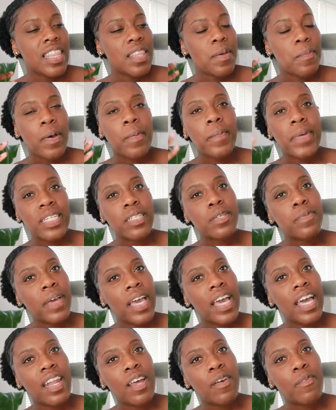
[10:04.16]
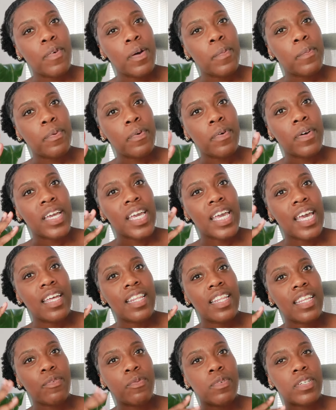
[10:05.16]
the momentum I had at one point
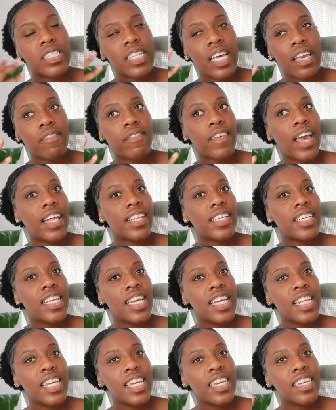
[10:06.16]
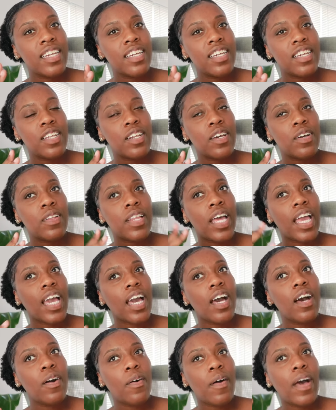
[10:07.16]
was like validating, you know, like,
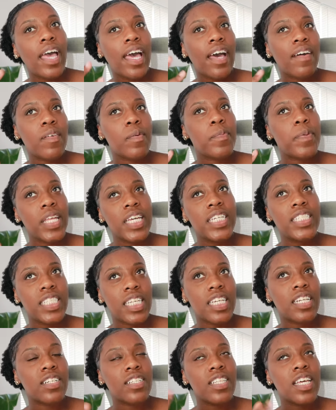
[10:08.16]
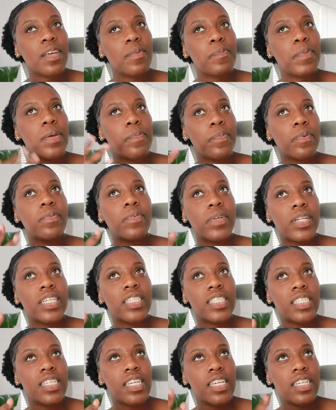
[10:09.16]
oh, I have a place here. Like people want to
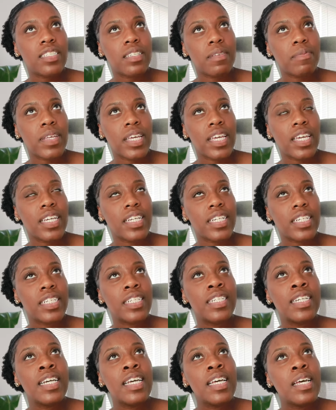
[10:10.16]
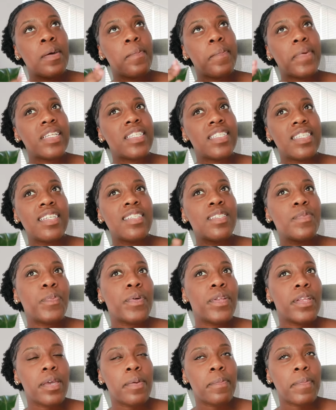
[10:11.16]
see something here. But since
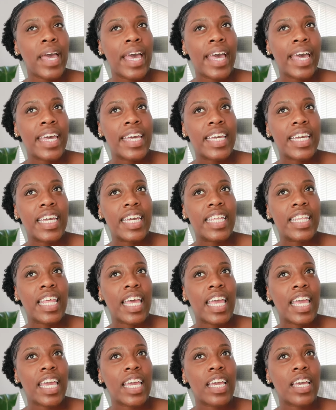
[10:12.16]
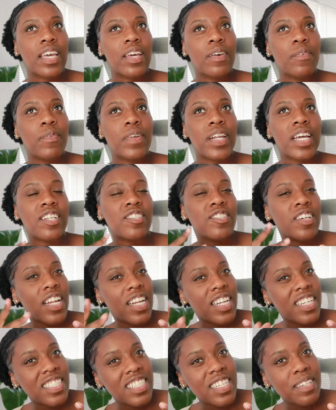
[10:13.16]
pulling back and like when I
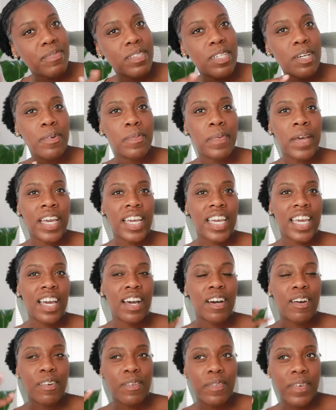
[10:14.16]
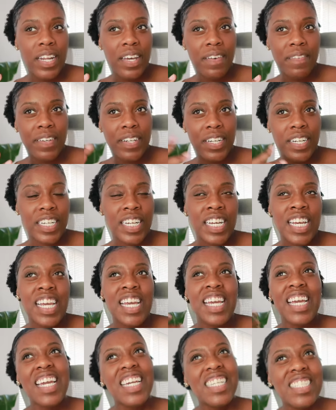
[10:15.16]
try to tiptoe back out or whatever,
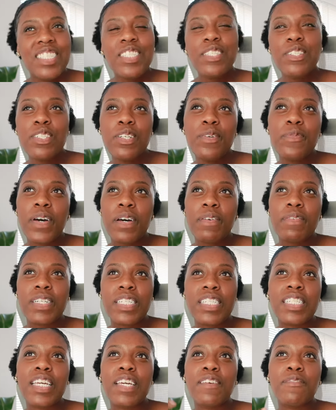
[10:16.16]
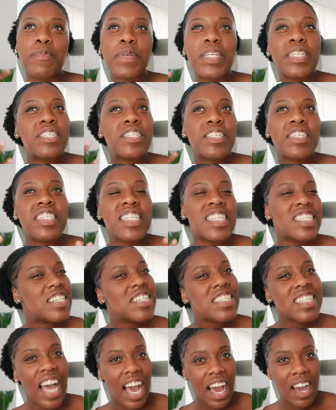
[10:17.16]
it's usually well received, but it's just, it's
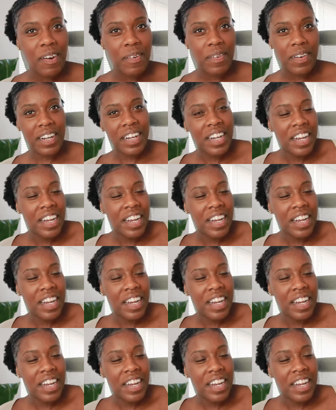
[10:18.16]
just awkward,